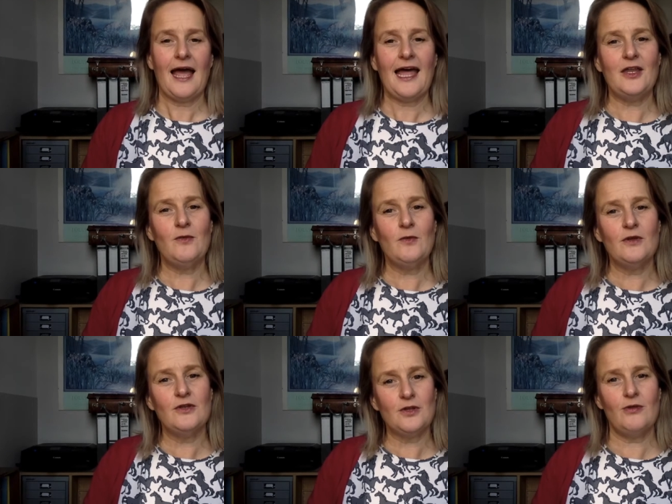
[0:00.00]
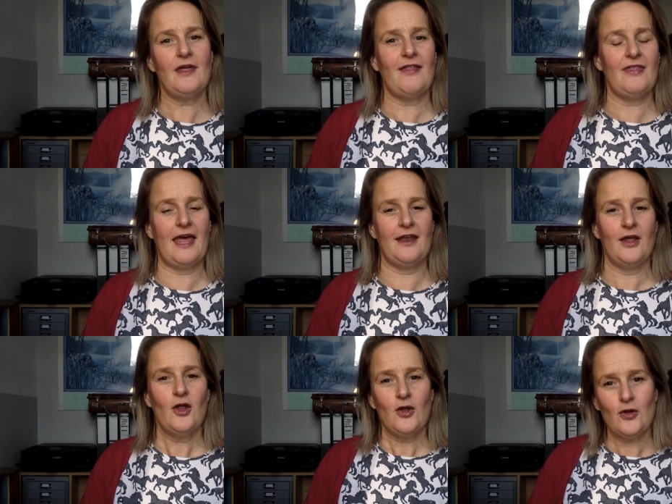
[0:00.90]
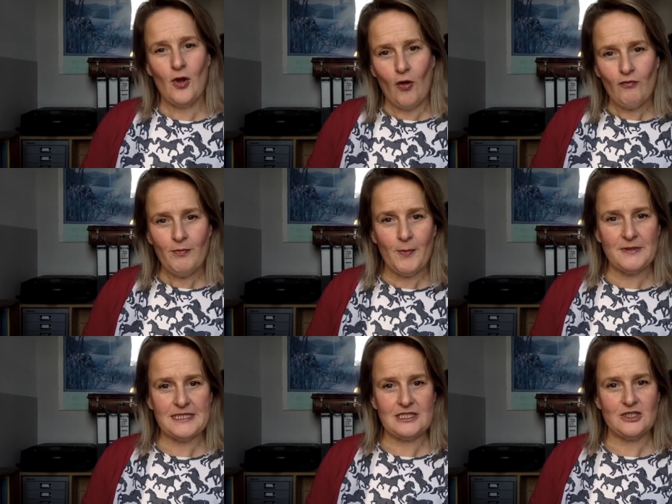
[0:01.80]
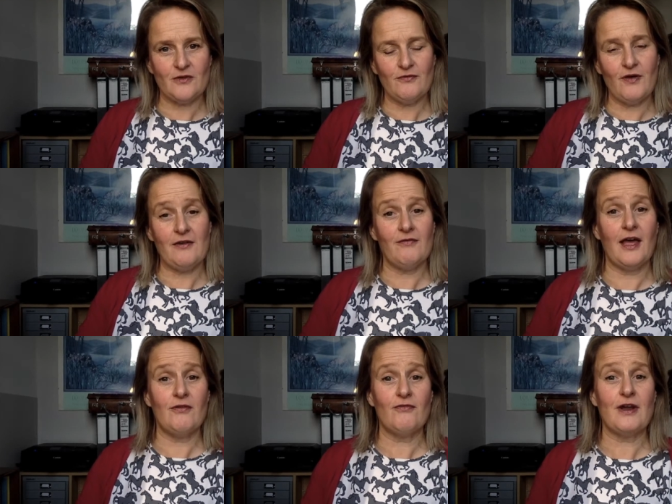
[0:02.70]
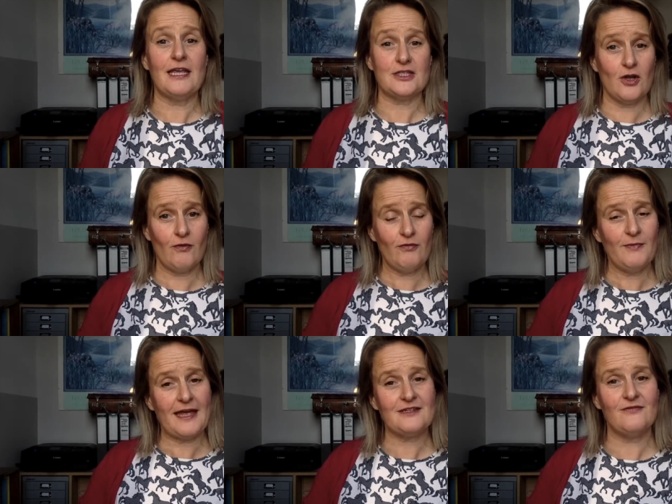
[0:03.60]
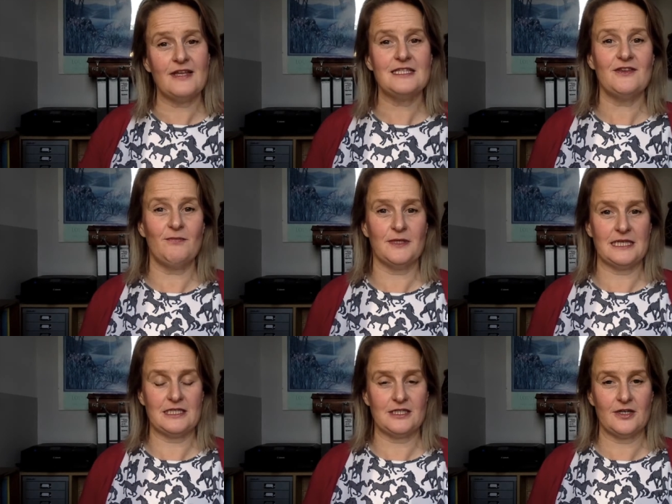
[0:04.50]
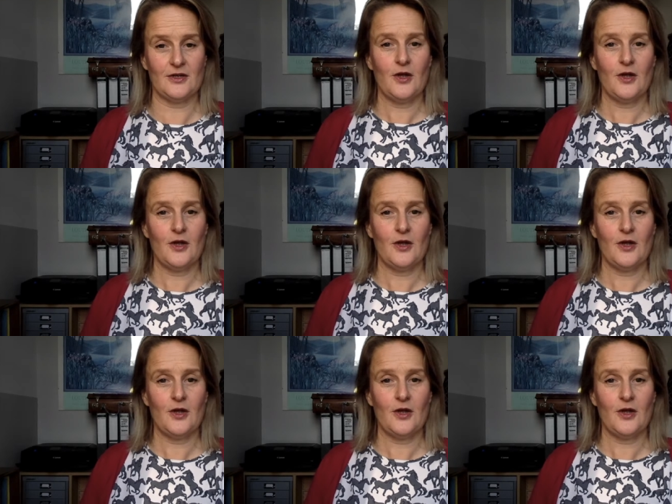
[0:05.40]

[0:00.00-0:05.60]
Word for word: And you can do that then, not from a position of fight, flight, freeze, not from that defensive position,